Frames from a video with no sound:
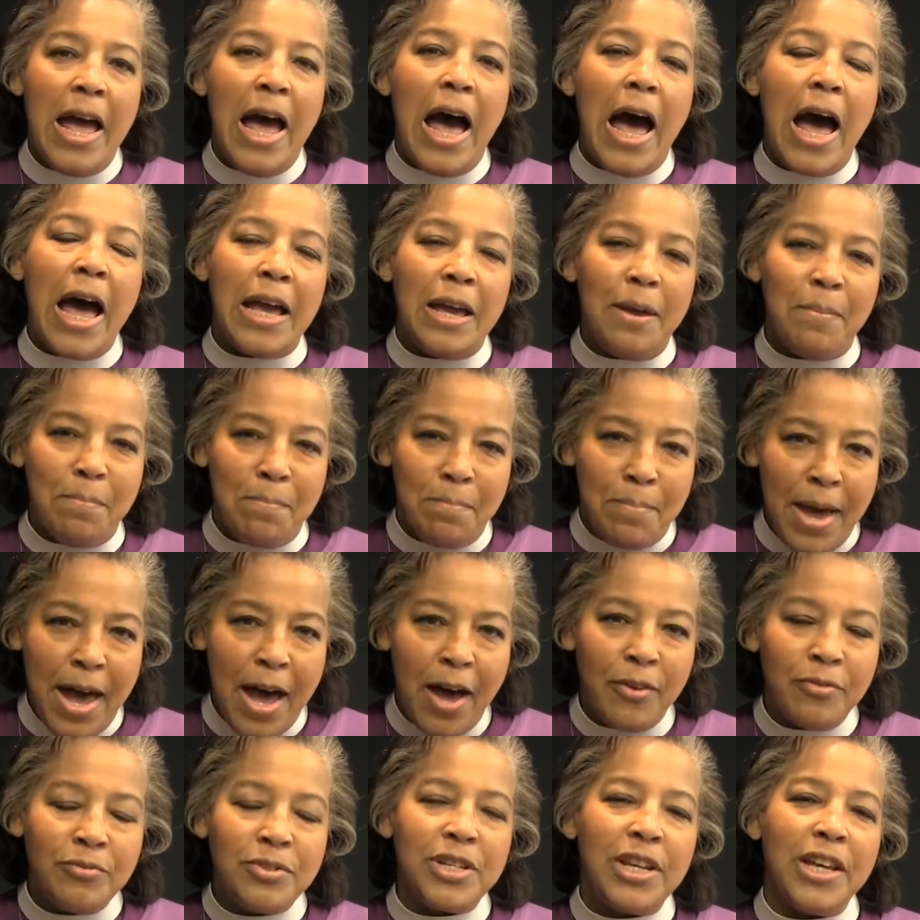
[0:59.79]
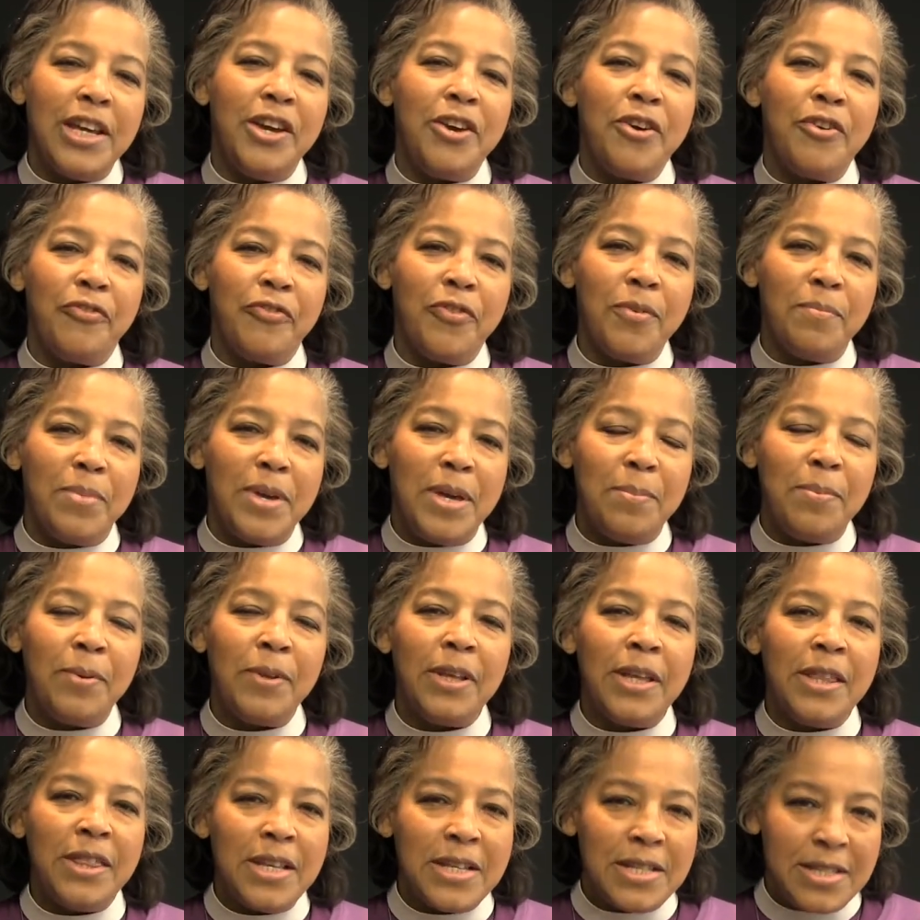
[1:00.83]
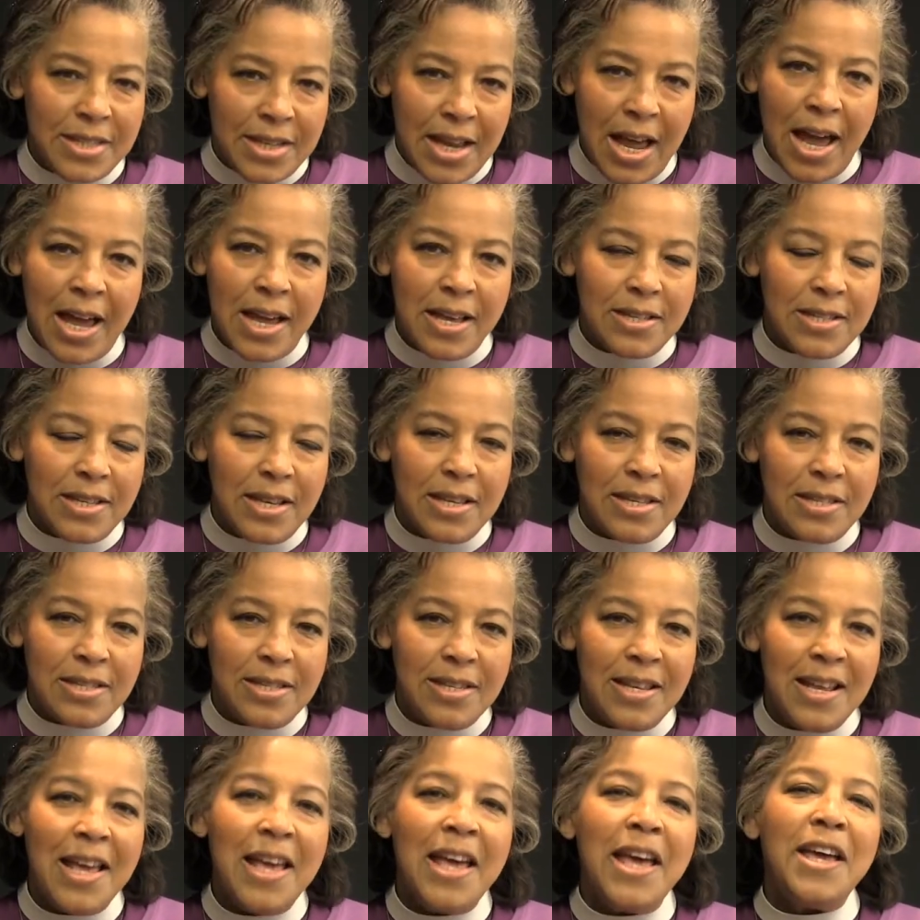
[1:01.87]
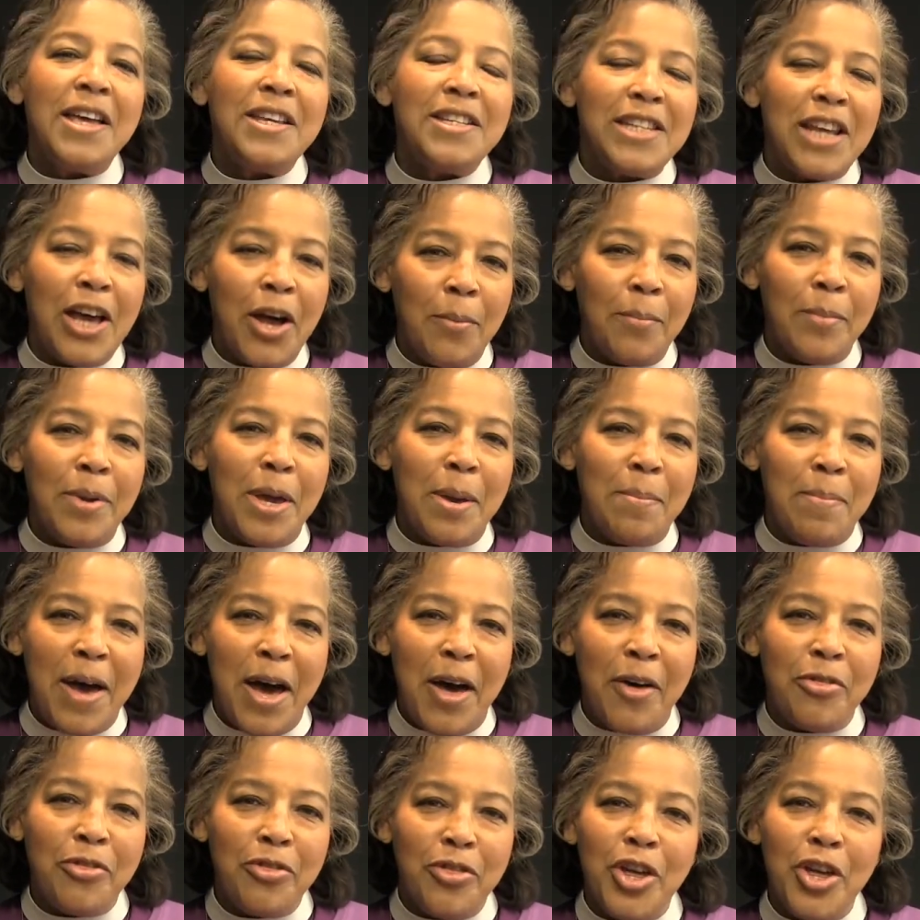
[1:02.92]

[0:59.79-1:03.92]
I am bound to hear from people in this diocese tell me about